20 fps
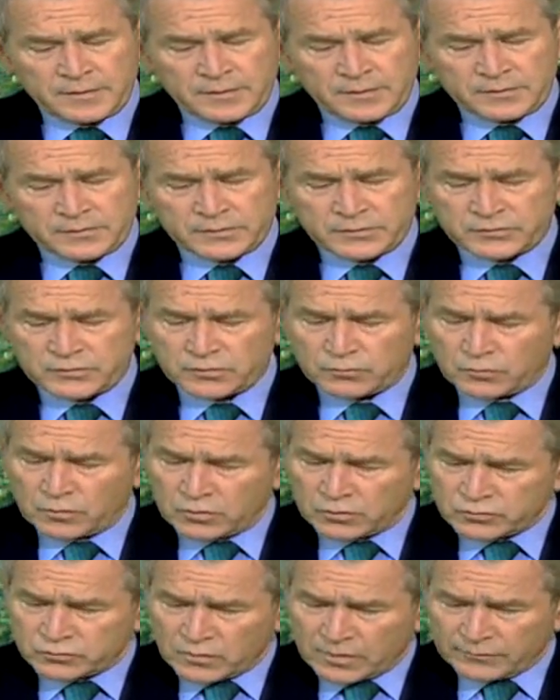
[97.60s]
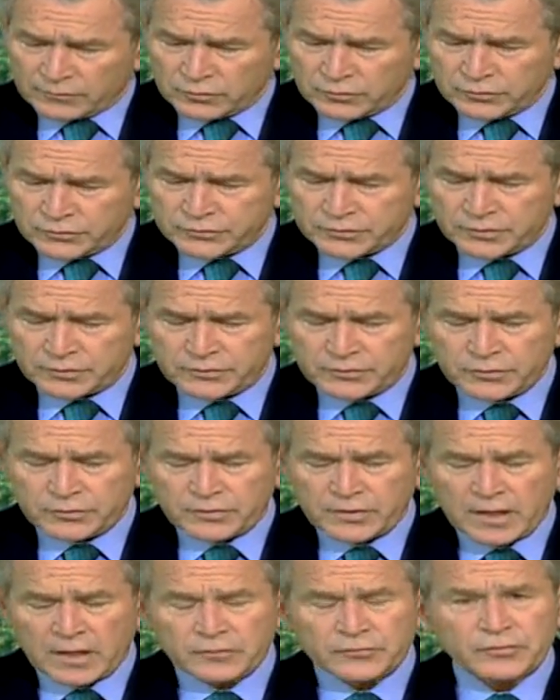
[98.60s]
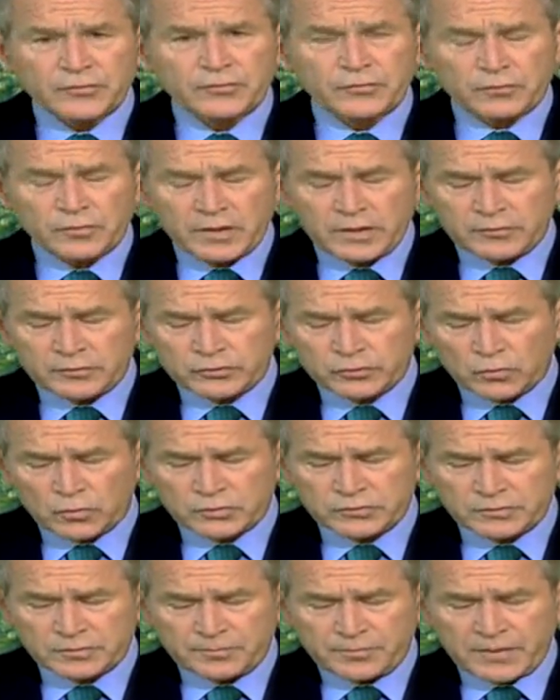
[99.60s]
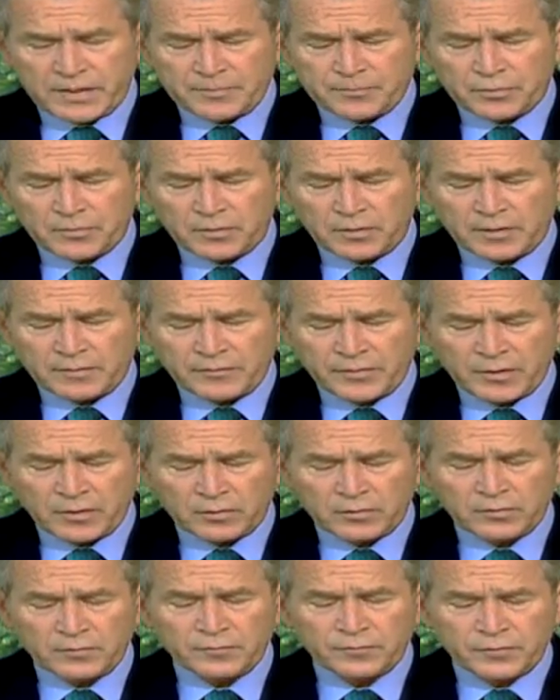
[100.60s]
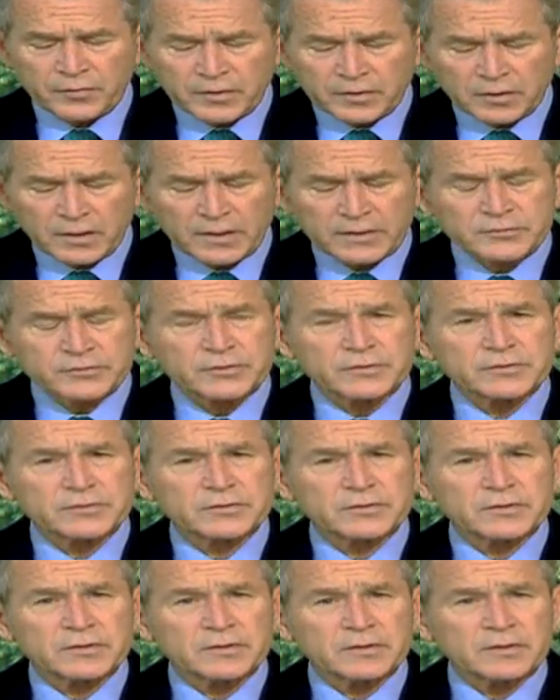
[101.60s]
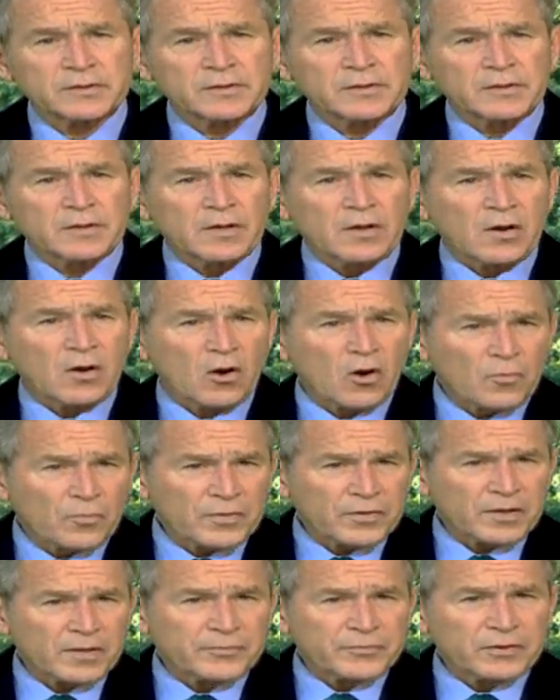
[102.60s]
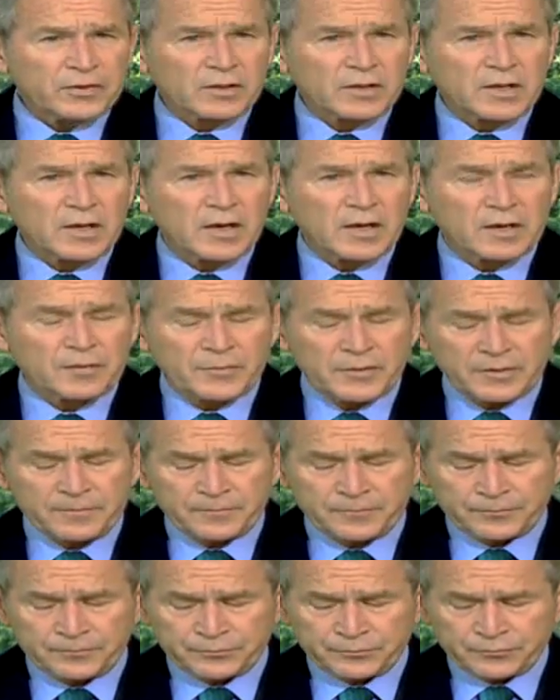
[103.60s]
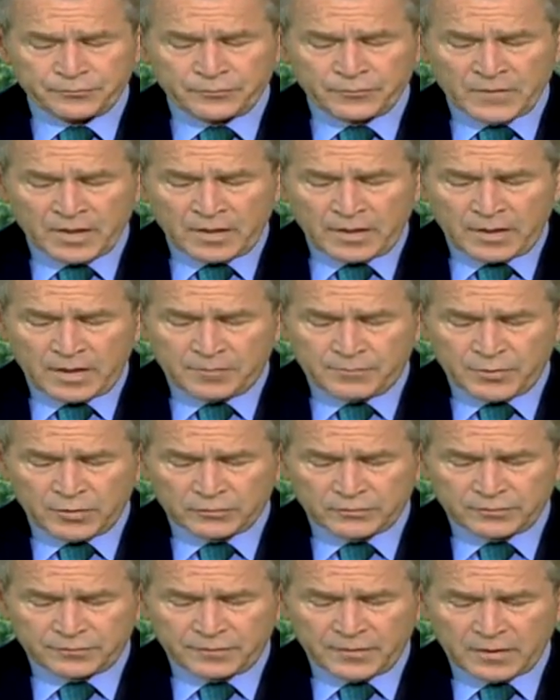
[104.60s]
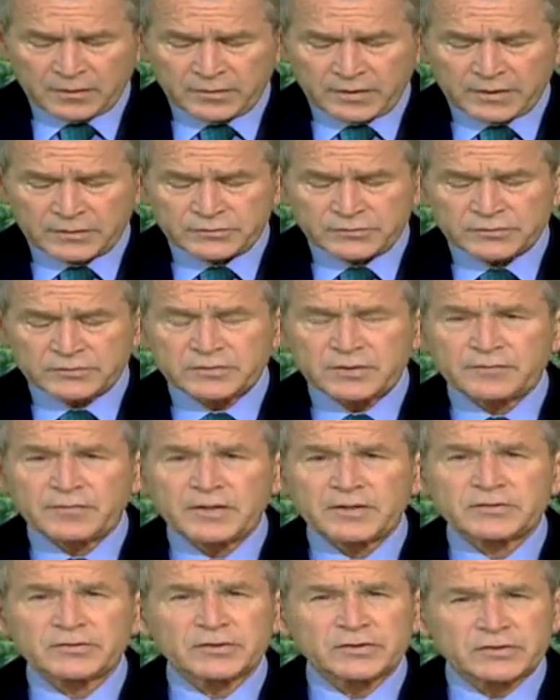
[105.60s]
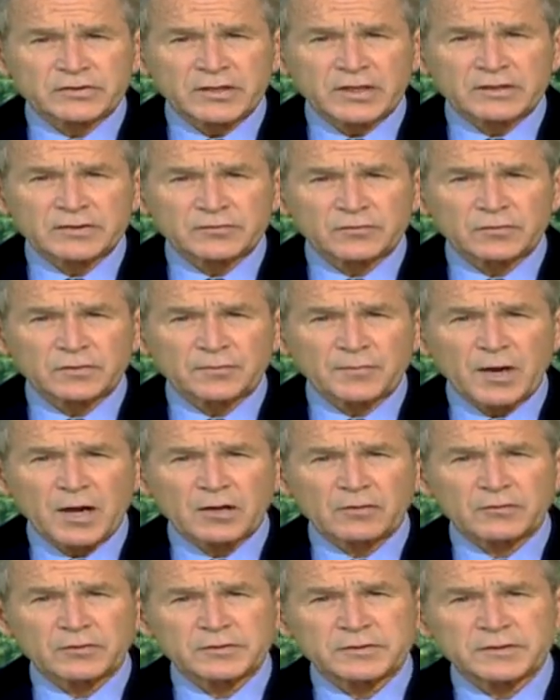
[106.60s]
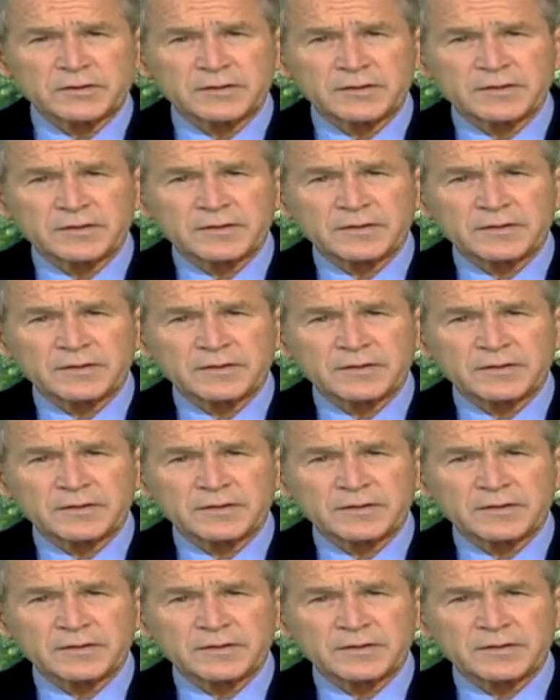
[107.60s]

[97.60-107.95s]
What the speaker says: Since the Rose Revolution in 2003, the Georgian people have held free elections, opened up their economy, and built the foundations of a successful democracy.